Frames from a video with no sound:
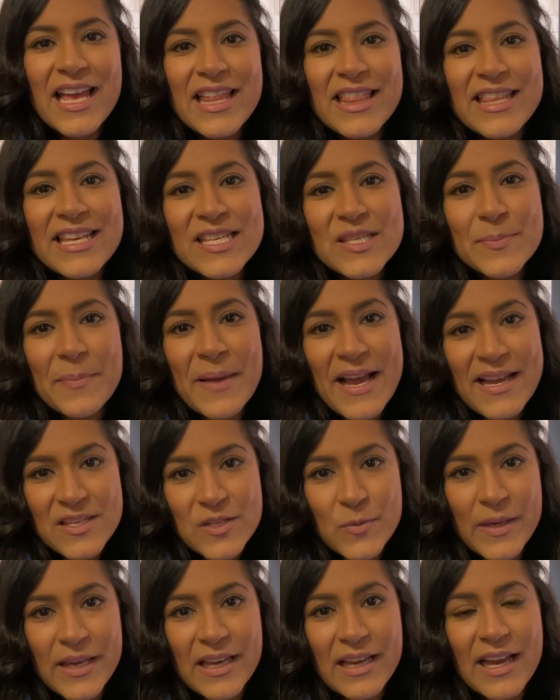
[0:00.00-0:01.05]
This
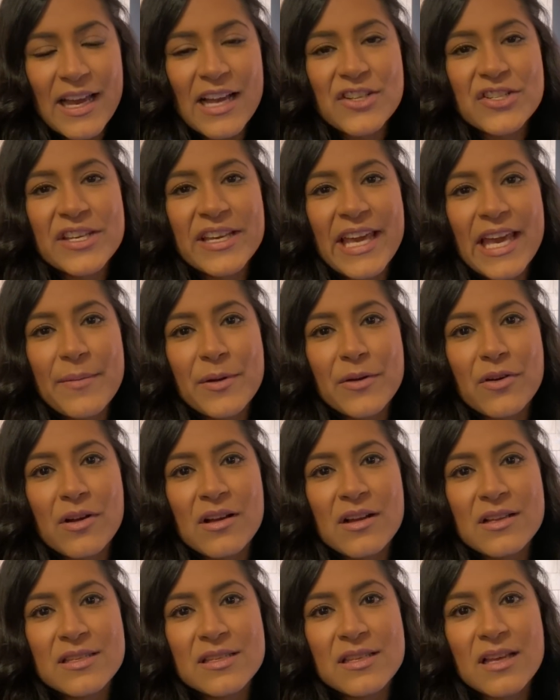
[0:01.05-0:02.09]
past week, I actually came
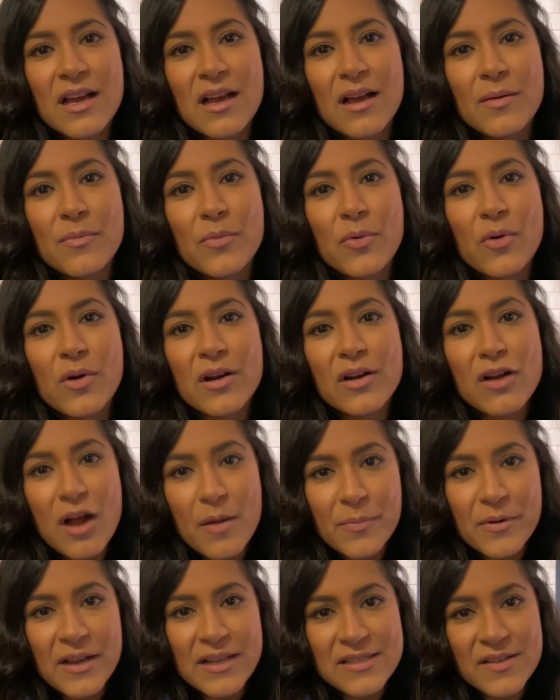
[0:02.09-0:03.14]
across a more
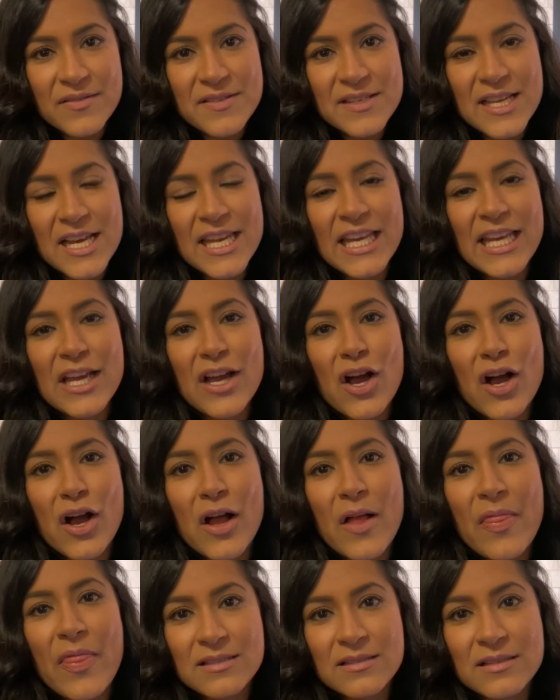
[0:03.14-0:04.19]
comprehensive study
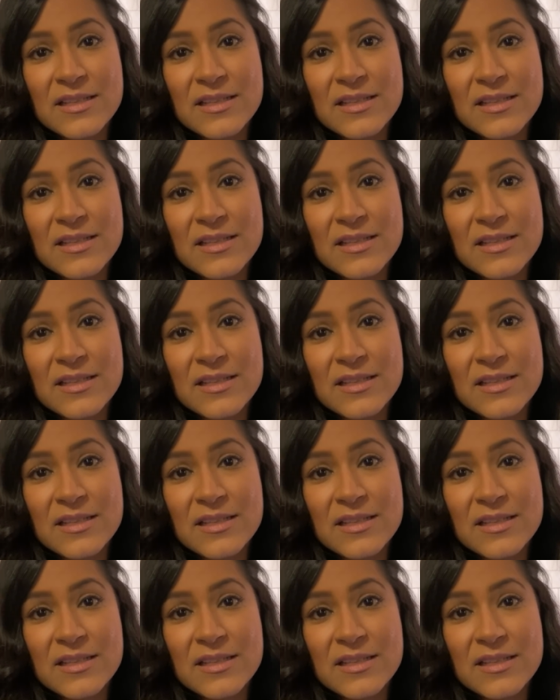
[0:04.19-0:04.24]
on